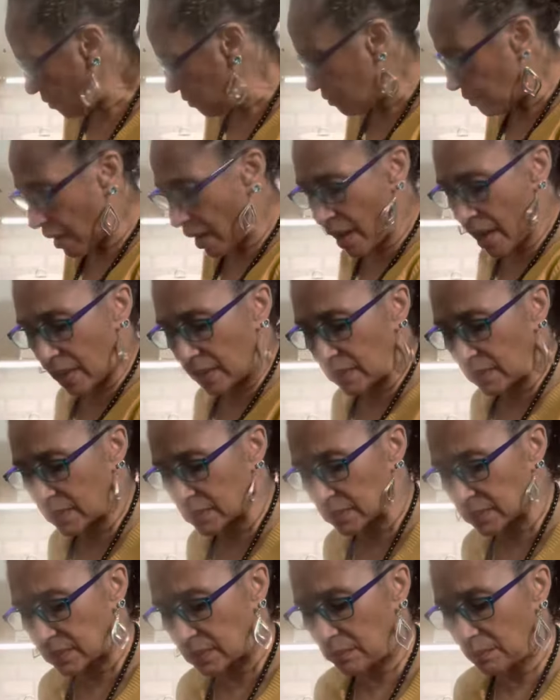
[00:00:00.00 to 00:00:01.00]
right, let's
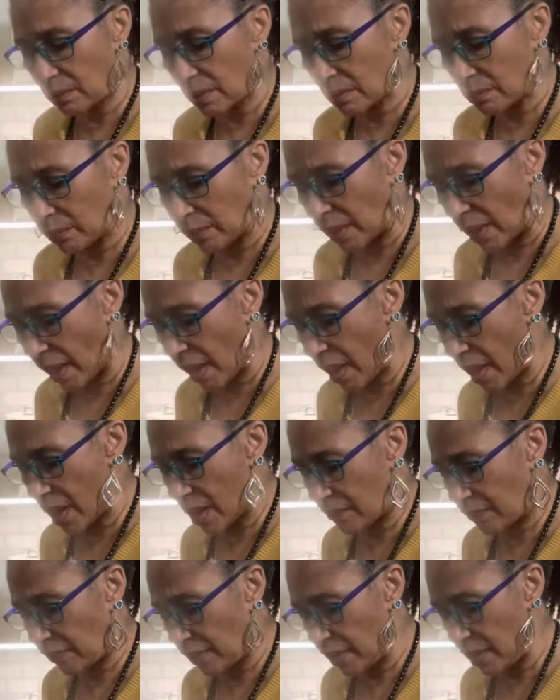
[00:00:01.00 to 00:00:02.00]
see what we
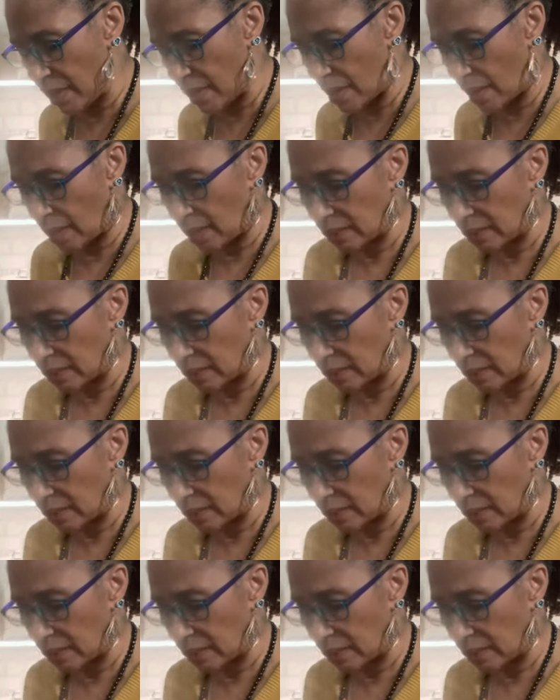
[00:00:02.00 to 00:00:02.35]
have here.